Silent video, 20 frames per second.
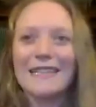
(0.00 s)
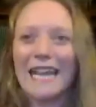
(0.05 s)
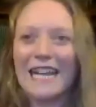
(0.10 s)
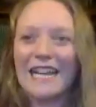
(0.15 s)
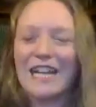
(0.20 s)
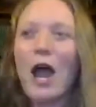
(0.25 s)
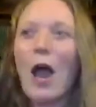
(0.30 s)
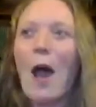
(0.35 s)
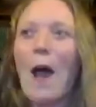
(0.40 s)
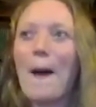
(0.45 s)

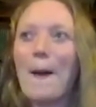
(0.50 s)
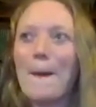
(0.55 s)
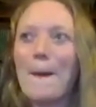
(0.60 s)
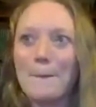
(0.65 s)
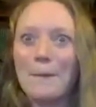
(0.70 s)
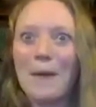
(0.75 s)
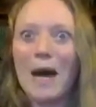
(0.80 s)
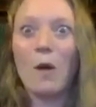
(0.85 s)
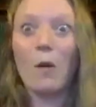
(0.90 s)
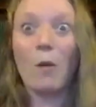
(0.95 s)
Like
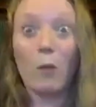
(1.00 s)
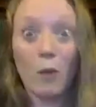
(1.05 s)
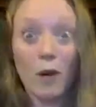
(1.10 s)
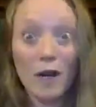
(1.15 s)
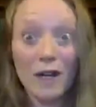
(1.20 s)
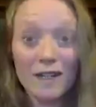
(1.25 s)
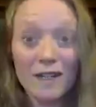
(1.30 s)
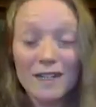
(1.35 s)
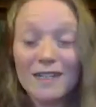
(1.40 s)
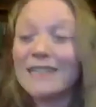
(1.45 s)
my
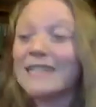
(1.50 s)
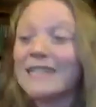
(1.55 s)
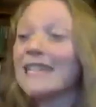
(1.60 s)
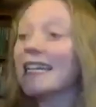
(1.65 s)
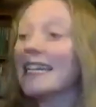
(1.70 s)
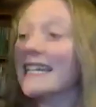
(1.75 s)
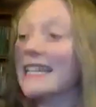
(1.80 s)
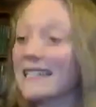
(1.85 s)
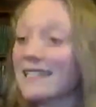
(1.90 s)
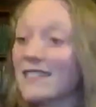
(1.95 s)
work
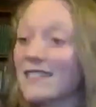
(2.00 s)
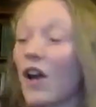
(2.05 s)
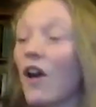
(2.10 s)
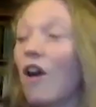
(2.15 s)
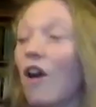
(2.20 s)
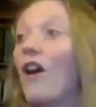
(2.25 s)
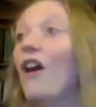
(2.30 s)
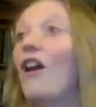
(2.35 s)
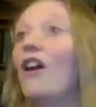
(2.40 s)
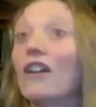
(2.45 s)
is
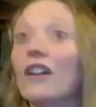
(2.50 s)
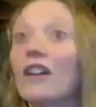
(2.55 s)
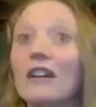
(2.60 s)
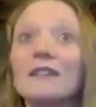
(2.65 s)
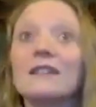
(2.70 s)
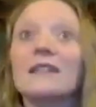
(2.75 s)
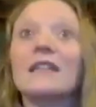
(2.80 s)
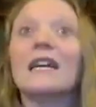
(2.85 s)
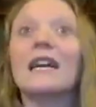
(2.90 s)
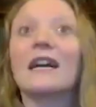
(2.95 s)

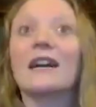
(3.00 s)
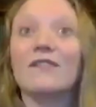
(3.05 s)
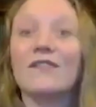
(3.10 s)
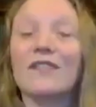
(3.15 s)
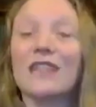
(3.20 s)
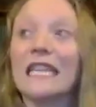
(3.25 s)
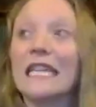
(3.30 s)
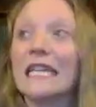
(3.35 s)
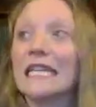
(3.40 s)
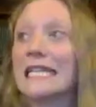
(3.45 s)
all
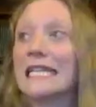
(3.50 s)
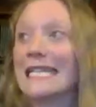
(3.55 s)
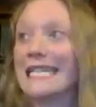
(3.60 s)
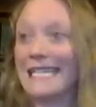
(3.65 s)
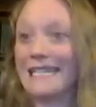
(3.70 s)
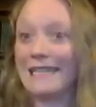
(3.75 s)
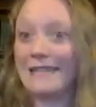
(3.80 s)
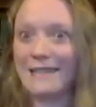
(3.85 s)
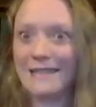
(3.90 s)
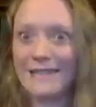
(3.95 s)
of the
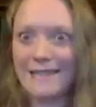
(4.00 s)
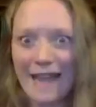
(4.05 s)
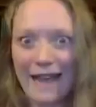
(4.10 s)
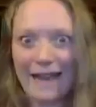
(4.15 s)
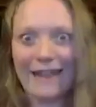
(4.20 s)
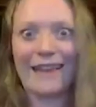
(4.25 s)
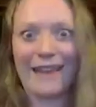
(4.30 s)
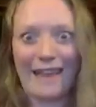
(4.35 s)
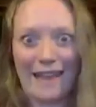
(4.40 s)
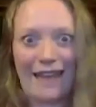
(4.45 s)

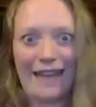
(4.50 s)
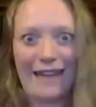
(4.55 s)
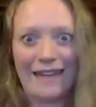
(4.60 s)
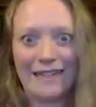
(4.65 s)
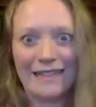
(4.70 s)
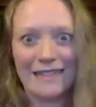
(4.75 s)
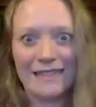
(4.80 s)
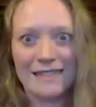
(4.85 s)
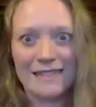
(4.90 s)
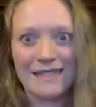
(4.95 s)

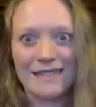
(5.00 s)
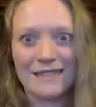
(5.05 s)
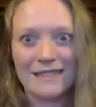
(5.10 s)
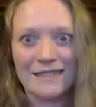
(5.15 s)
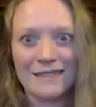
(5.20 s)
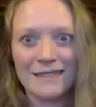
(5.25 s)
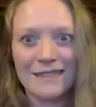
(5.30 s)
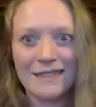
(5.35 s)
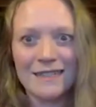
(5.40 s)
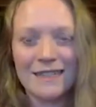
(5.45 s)
decades
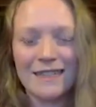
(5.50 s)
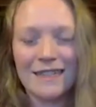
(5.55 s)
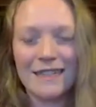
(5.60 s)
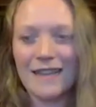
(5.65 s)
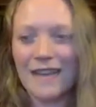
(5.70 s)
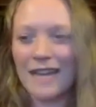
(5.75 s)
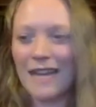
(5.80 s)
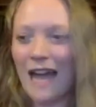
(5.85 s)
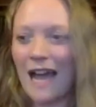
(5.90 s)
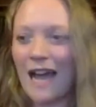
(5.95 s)

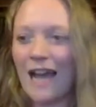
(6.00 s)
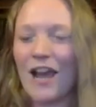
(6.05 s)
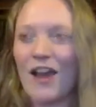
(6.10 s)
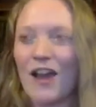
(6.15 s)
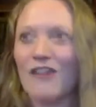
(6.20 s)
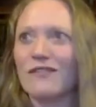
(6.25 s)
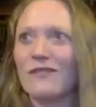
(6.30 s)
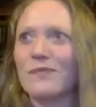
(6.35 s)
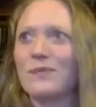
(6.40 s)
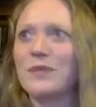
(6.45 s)
that I
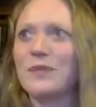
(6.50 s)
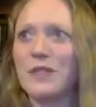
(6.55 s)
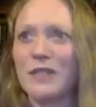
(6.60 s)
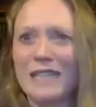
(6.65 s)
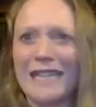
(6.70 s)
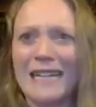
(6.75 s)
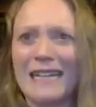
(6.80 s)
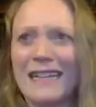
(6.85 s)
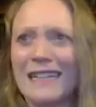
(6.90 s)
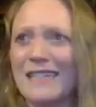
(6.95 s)
have
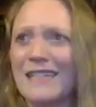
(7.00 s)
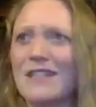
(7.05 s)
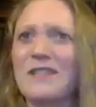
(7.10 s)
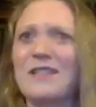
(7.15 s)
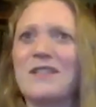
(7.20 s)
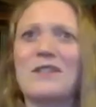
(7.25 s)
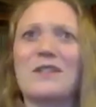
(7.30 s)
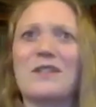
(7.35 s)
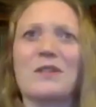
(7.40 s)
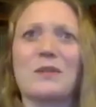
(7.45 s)
put
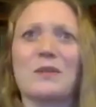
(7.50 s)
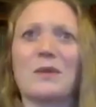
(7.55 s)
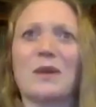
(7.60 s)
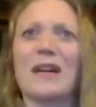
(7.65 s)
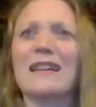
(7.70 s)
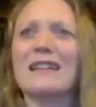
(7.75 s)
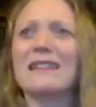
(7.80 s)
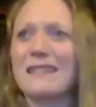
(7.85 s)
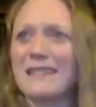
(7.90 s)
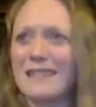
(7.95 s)
into
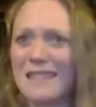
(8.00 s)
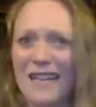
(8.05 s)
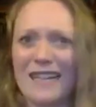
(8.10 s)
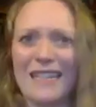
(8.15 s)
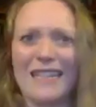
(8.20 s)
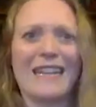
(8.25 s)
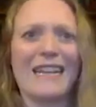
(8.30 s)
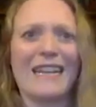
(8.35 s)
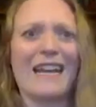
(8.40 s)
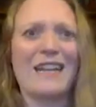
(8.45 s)

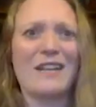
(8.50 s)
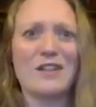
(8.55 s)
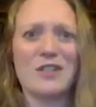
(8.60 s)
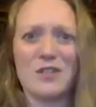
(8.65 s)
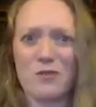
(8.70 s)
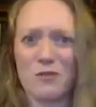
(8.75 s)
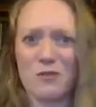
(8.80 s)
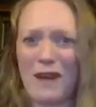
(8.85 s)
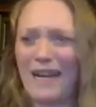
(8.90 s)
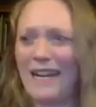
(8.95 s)
study and
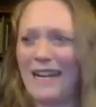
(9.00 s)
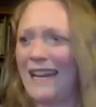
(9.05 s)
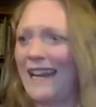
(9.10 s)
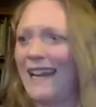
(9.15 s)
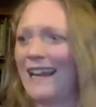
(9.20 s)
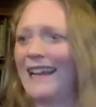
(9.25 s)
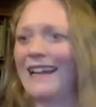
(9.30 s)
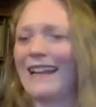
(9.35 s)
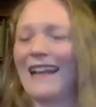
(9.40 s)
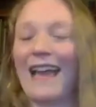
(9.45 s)

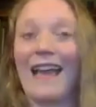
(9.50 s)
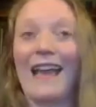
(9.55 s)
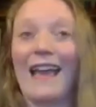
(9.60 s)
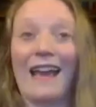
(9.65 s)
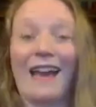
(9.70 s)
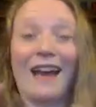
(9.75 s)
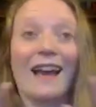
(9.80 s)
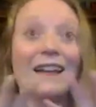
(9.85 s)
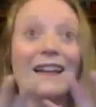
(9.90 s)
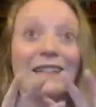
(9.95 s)
training
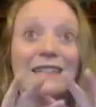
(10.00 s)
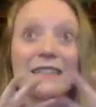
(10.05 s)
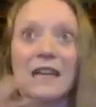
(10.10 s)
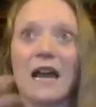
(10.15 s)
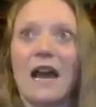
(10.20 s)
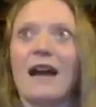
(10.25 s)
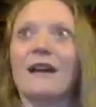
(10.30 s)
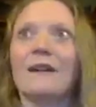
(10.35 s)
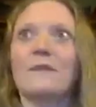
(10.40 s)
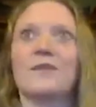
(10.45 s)
and
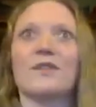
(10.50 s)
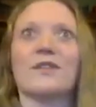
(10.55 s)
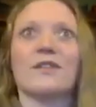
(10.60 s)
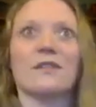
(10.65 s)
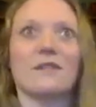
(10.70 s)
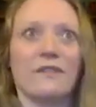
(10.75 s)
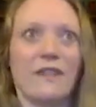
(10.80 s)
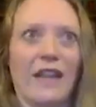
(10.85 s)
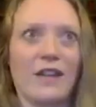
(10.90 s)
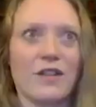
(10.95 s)

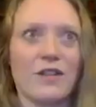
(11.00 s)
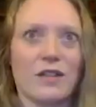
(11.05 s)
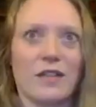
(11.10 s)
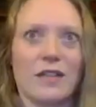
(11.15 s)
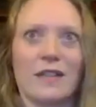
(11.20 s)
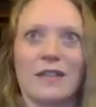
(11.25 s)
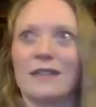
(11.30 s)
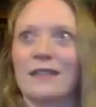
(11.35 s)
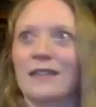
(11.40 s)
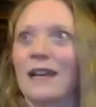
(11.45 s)

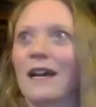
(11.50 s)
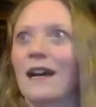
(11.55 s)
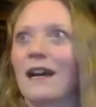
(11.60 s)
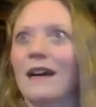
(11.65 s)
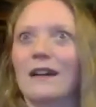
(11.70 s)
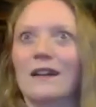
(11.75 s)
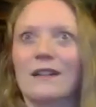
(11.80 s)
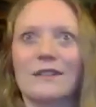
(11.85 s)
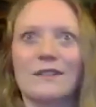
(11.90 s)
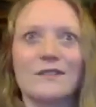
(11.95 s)
observation
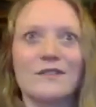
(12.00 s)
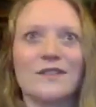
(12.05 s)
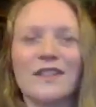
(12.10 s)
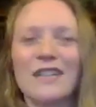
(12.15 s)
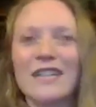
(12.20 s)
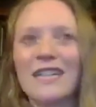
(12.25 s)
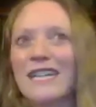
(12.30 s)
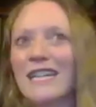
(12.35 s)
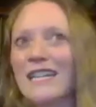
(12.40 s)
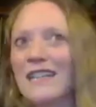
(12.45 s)
of
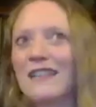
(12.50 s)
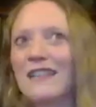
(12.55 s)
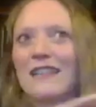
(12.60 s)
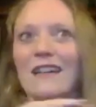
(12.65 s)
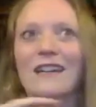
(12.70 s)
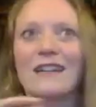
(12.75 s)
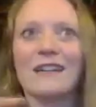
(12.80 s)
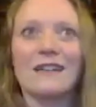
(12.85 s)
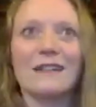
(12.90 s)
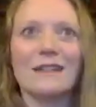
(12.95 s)

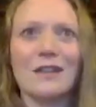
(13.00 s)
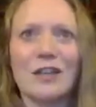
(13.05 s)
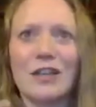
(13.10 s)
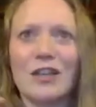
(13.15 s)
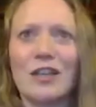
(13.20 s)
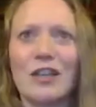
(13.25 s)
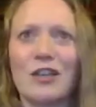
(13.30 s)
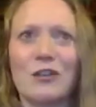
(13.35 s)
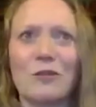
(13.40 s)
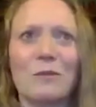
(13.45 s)
the
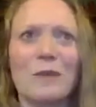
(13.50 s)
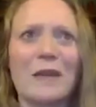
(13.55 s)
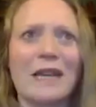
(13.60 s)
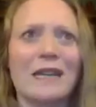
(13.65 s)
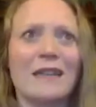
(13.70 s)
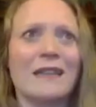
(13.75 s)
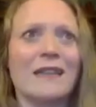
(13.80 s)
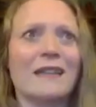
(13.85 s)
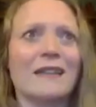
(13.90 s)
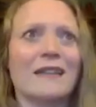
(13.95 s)

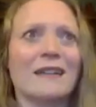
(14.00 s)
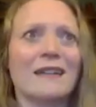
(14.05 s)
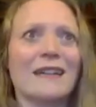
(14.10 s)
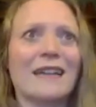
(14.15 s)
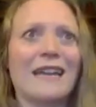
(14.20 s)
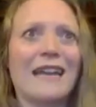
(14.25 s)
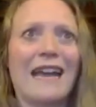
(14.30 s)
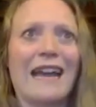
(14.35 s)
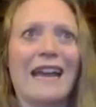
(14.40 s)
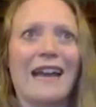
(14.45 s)
human
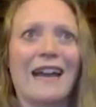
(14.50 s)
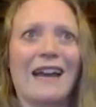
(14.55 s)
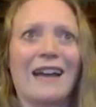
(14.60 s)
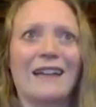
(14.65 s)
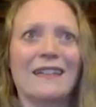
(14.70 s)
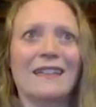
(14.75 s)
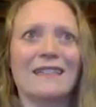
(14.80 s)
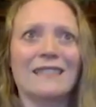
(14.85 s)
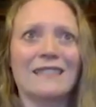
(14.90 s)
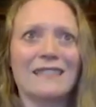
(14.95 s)

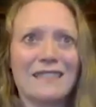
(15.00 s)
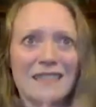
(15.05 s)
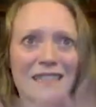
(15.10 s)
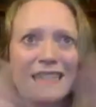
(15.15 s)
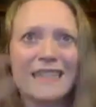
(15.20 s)
and